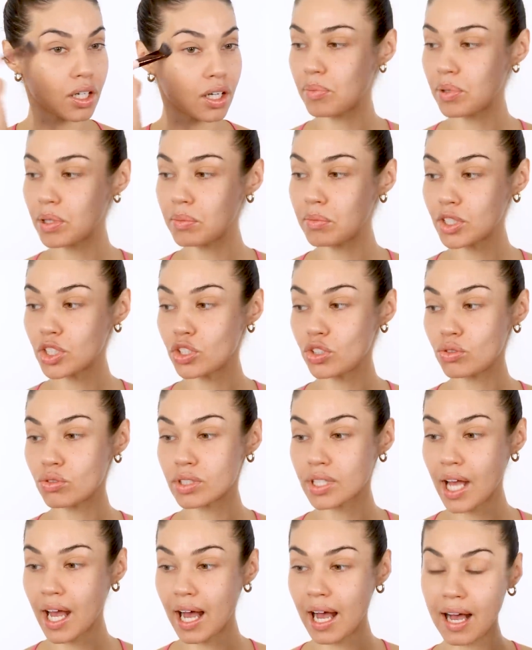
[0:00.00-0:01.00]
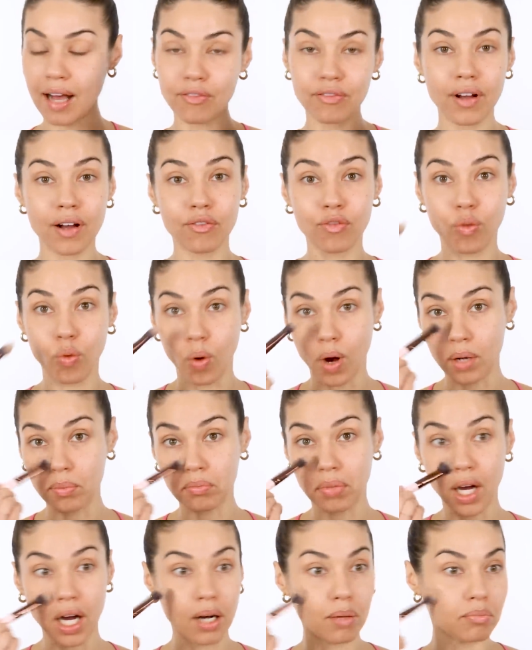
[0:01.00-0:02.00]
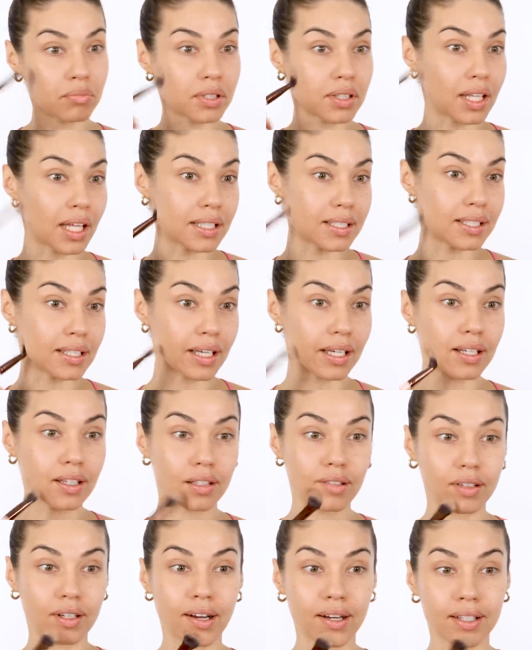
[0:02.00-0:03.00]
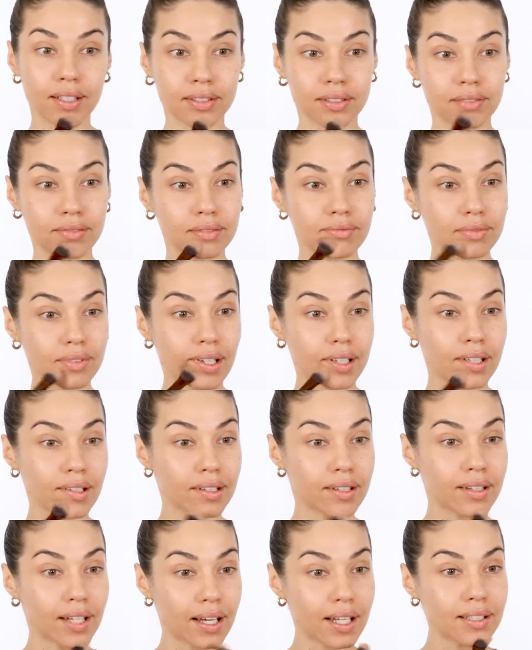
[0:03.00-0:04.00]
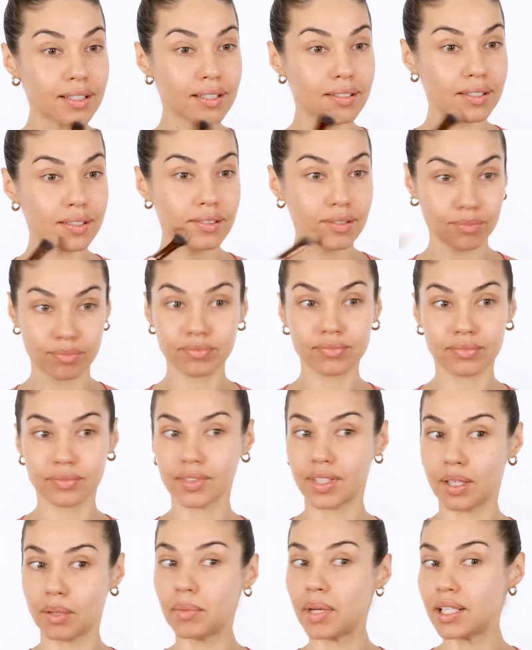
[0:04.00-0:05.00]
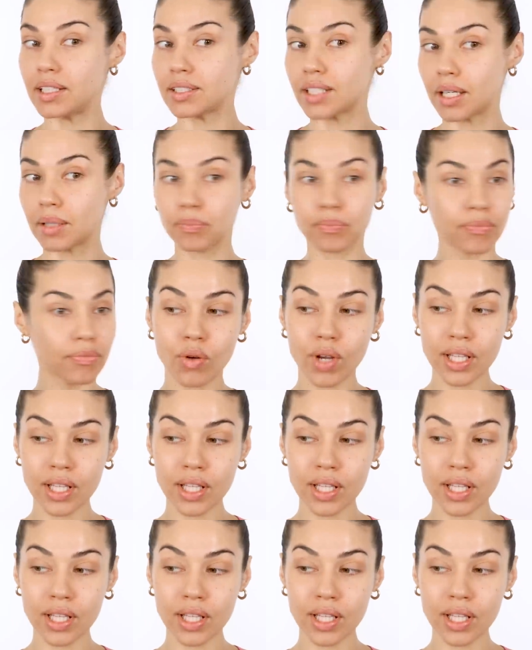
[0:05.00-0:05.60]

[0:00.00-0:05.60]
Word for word: pretty much used half of one pump. That's it, you guys. Like that's amazing.